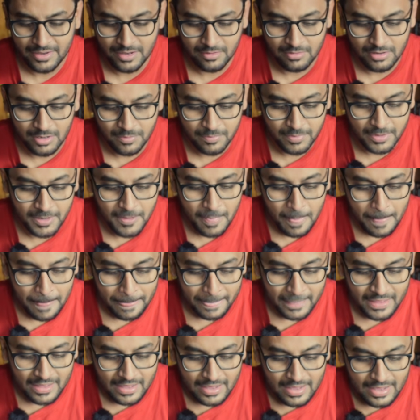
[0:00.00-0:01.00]
developer.
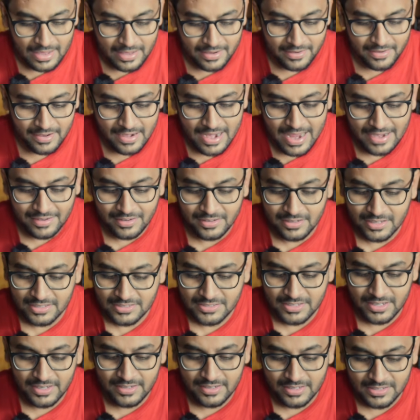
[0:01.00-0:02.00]

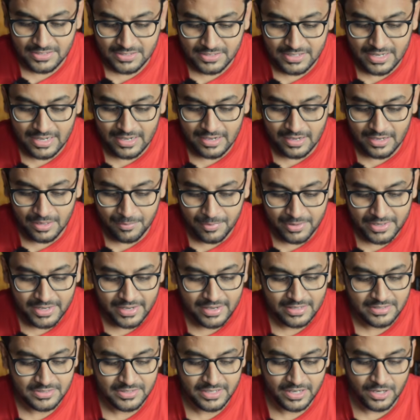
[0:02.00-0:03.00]
Reliance Industry
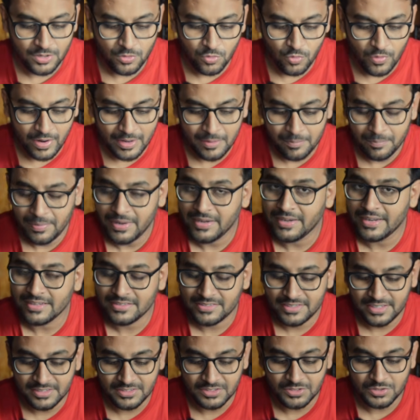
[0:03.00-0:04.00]
Limited has taken one BTech
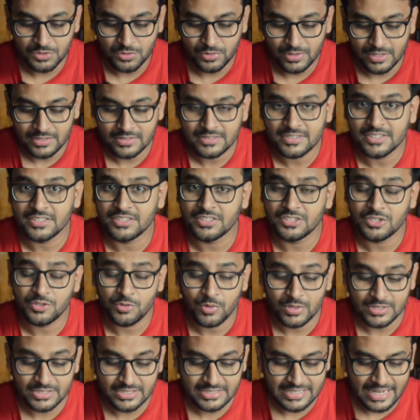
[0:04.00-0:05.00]
CSE student. CTC
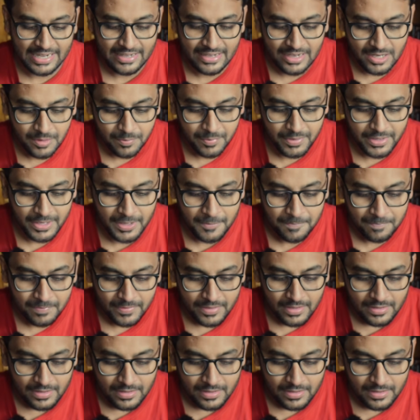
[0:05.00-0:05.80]
was 10 LPA.